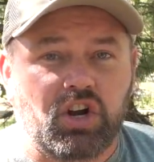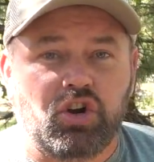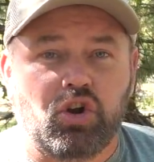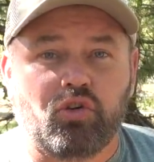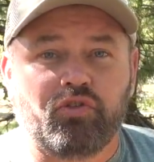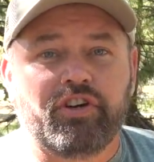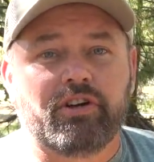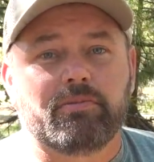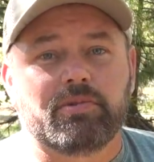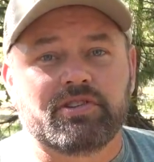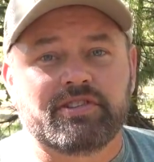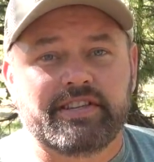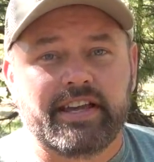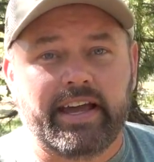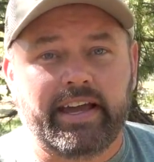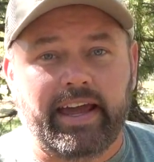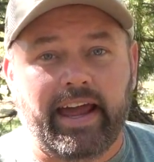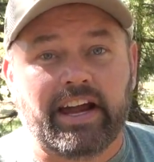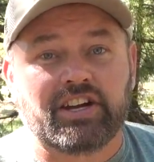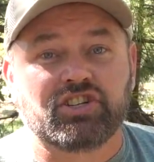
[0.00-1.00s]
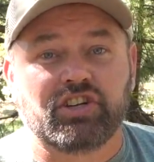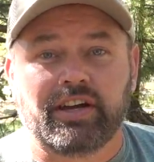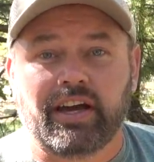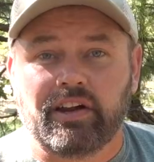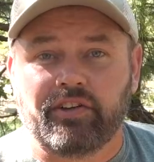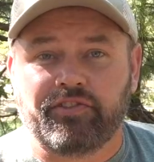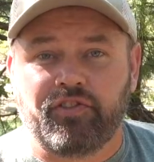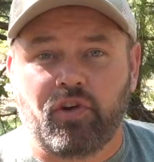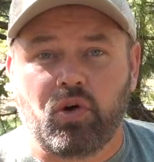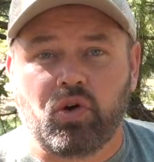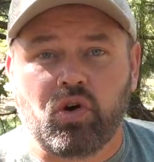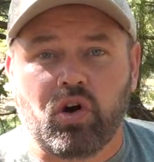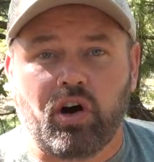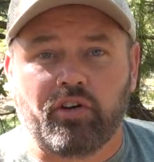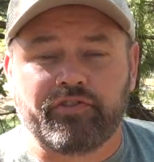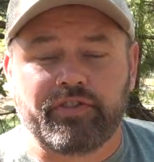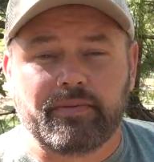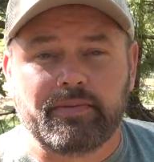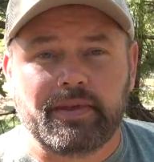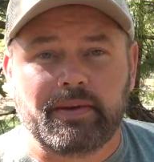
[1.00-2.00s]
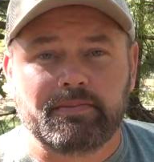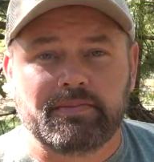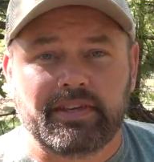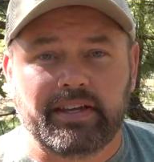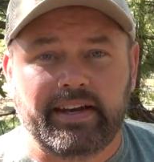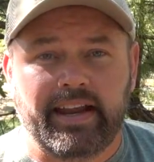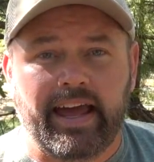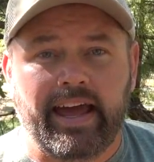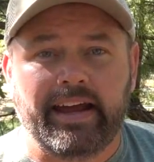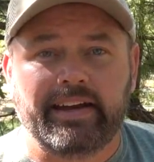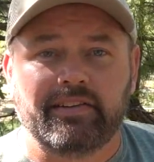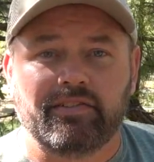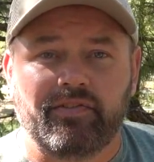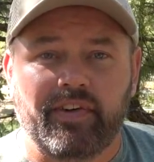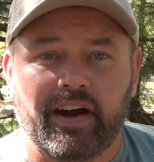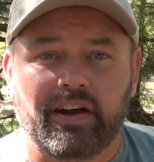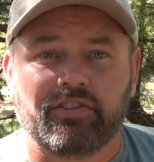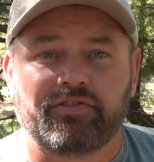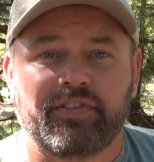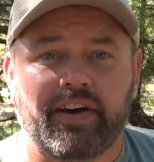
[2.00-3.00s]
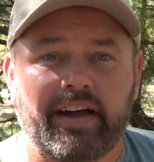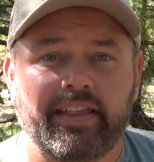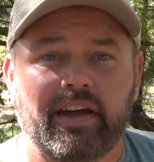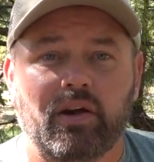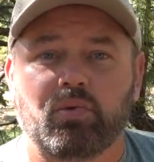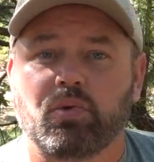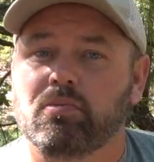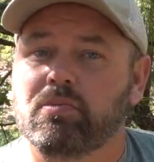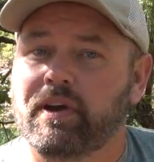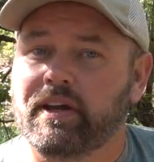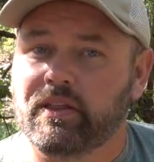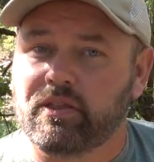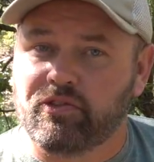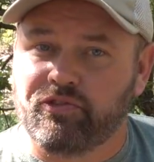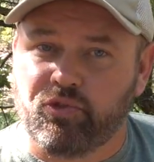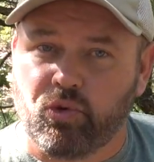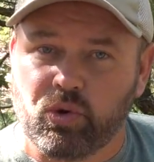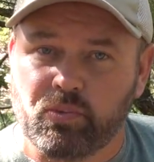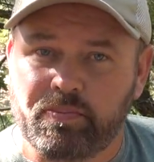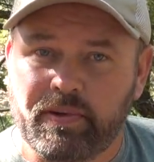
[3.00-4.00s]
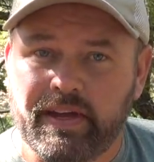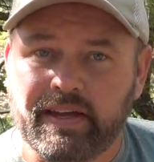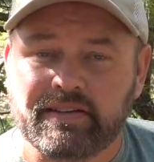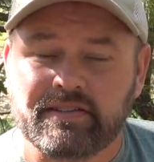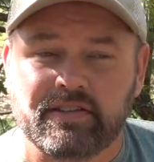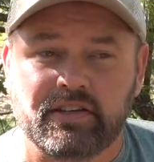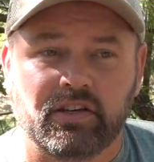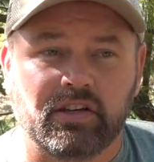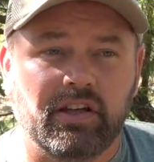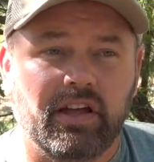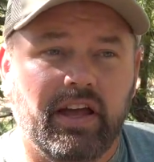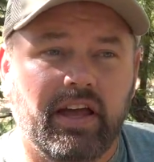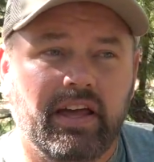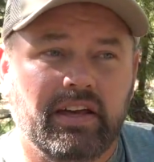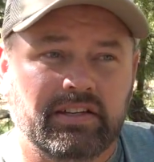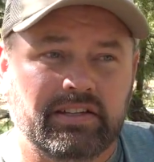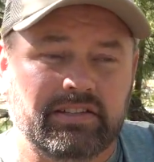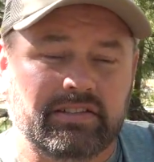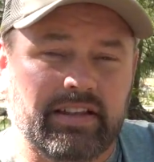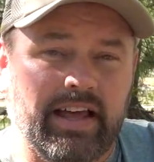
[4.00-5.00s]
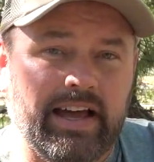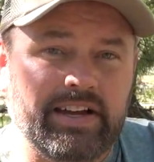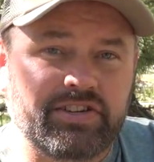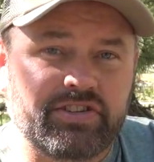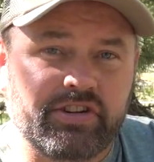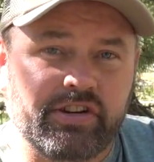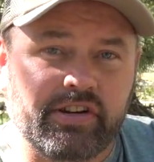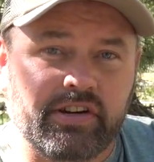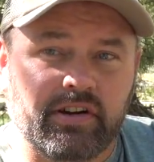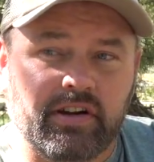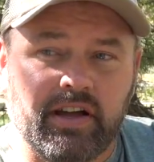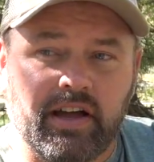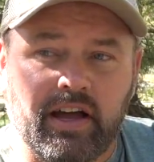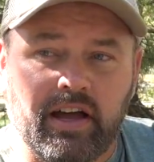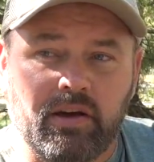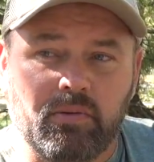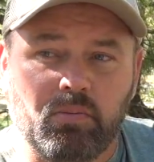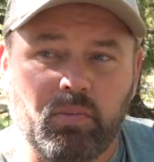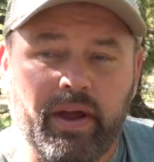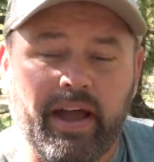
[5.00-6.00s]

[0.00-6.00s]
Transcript: November 2nd. I actually got a phone call from them today to verify that we're bringing the four pigs still because last year um,